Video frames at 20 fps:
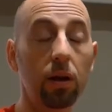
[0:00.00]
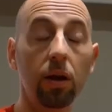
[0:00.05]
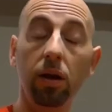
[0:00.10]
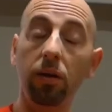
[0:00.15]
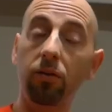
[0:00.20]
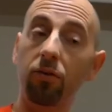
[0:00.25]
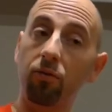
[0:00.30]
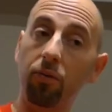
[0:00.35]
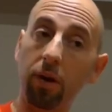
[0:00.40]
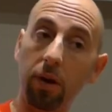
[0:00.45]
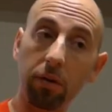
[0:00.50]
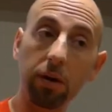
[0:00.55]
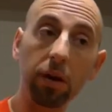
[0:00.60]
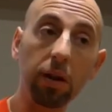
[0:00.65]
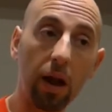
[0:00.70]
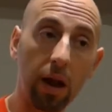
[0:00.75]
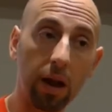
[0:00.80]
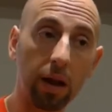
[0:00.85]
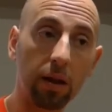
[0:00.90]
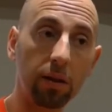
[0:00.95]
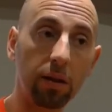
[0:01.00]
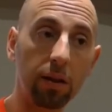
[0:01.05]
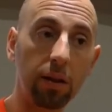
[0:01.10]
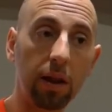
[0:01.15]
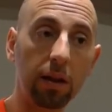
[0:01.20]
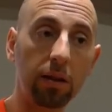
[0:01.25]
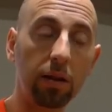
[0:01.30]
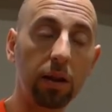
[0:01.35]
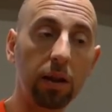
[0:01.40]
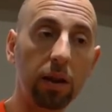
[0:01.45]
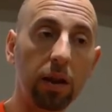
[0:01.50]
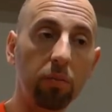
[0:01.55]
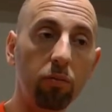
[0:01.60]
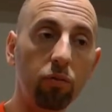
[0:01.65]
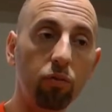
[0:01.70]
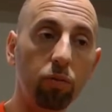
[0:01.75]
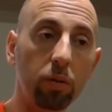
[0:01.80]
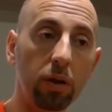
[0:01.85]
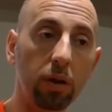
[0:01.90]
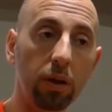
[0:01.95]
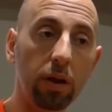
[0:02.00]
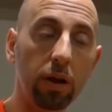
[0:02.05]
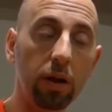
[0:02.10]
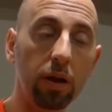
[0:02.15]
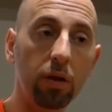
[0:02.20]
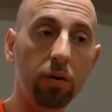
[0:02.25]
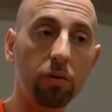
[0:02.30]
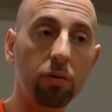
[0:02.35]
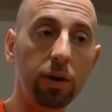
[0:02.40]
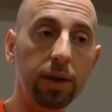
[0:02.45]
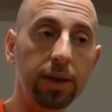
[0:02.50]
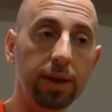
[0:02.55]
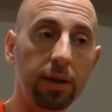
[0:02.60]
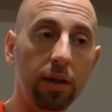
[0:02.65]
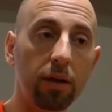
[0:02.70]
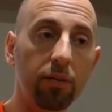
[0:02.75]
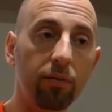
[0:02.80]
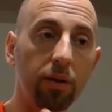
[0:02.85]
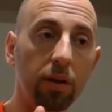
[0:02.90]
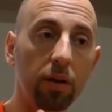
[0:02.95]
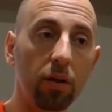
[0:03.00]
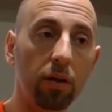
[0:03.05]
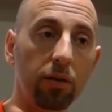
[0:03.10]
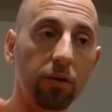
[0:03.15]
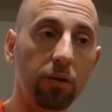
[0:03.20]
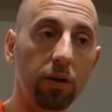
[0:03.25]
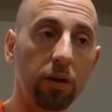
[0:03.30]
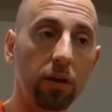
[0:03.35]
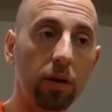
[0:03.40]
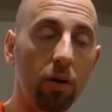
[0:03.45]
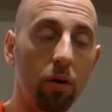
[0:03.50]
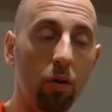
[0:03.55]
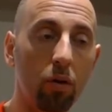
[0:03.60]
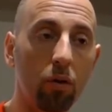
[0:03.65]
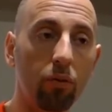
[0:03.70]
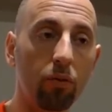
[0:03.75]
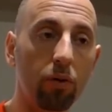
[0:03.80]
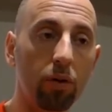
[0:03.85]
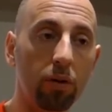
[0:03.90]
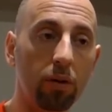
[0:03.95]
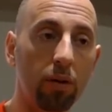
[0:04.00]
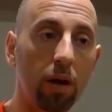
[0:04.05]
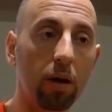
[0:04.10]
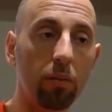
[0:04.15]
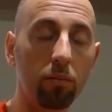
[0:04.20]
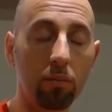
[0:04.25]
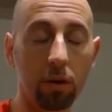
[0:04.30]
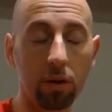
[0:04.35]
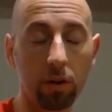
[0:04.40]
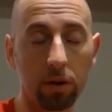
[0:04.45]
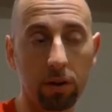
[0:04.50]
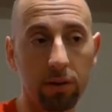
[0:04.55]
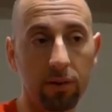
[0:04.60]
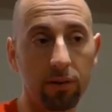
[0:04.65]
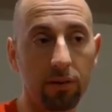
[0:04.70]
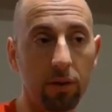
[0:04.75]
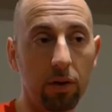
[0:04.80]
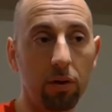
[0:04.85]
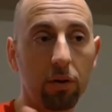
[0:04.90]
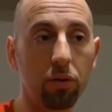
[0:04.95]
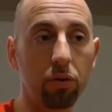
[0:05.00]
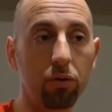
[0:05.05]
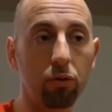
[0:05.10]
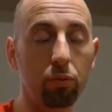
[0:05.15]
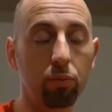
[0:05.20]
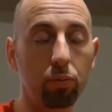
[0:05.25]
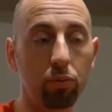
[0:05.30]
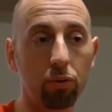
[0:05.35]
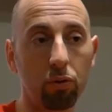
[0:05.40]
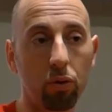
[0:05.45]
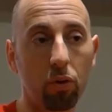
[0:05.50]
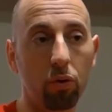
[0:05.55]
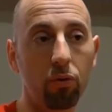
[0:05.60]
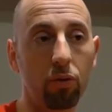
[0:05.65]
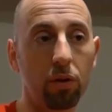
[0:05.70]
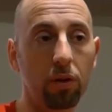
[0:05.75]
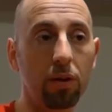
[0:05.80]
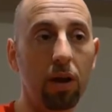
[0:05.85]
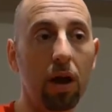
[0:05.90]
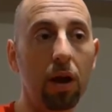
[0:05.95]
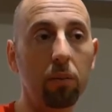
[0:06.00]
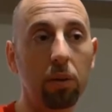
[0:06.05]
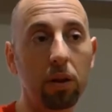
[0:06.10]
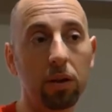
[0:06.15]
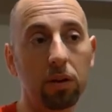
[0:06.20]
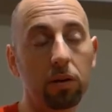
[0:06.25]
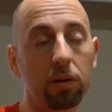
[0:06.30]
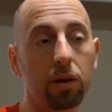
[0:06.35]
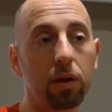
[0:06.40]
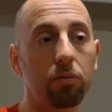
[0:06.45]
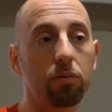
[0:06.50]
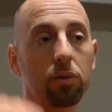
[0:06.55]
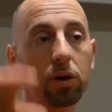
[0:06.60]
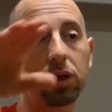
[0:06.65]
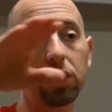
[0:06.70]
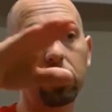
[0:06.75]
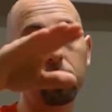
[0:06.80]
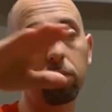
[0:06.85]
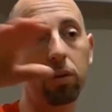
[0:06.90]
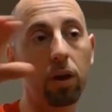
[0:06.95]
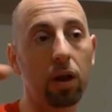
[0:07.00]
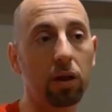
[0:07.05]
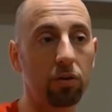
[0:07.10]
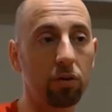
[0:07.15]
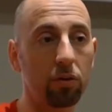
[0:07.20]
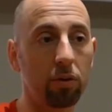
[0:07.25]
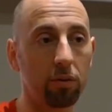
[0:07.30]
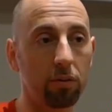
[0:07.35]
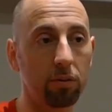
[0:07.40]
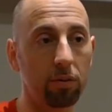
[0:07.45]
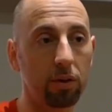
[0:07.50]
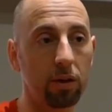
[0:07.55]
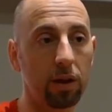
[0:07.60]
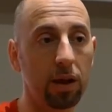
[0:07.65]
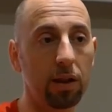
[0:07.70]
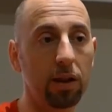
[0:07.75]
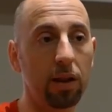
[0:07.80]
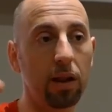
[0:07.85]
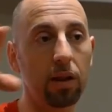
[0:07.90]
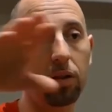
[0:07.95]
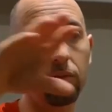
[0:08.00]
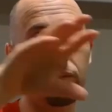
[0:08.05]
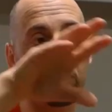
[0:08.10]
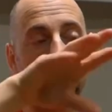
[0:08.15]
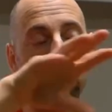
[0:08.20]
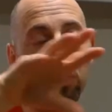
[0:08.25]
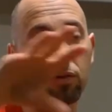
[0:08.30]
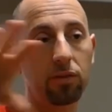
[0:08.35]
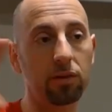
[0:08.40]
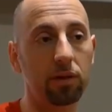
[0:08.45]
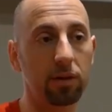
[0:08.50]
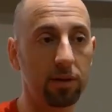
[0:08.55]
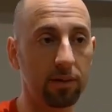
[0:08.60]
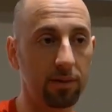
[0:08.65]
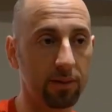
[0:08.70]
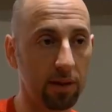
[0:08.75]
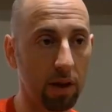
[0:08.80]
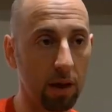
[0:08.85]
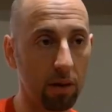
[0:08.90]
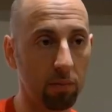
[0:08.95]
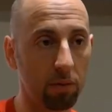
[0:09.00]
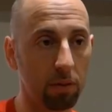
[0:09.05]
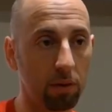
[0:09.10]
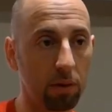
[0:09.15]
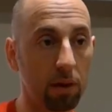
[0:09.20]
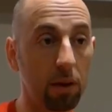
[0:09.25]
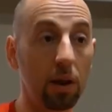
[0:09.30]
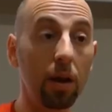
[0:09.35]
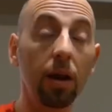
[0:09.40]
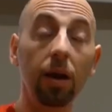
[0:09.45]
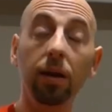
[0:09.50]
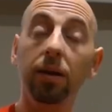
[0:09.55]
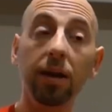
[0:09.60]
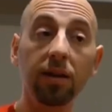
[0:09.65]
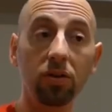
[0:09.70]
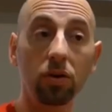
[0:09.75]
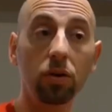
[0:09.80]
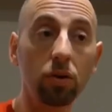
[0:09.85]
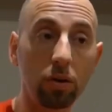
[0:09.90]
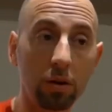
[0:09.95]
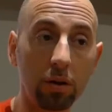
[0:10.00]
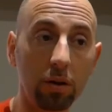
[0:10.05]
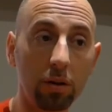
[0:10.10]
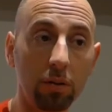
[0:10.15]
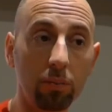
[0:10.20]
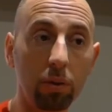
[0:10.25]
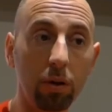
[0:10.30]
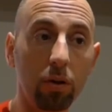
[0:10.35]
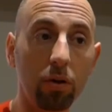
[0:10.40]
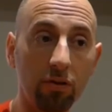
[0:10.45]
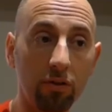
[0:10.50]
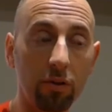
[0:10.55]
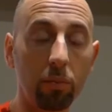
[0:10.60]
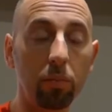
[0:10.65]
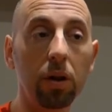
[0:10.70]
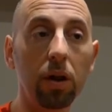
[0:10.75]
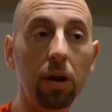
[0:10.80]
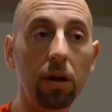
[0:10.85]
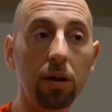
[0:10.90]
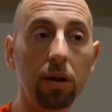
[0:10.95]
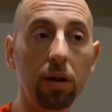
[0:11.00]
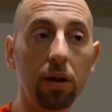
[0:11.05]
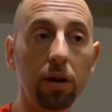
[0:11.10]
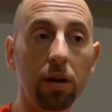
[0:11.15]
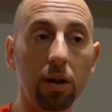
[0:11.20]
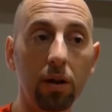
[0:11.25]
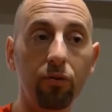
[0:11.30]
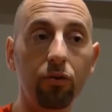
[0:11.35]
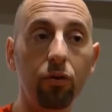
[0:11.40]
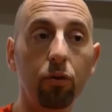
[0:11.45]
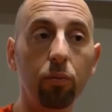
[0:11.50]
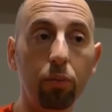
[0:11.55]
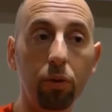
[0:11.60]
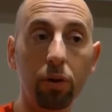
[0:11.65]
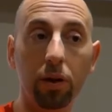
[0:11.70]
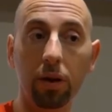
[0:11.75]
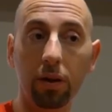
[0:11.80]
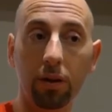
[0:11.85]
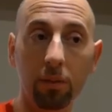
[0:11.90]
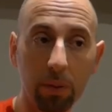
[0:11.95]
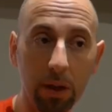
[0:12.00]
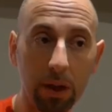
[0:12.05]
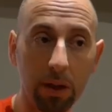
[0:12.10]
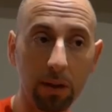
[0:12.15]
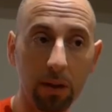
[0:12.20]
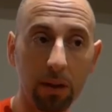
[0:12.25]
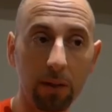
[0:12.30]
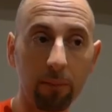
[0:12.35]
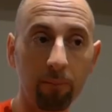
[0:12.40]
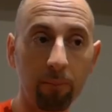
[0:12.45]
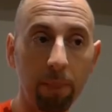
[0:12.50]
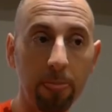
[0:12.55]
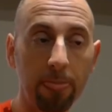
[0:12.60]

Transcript: It's very likely that the teams will increase their velocity over time, increase their throughput over time until they reach a plateau, and then the velocity is stable. And that's good, because stability gives you predictability.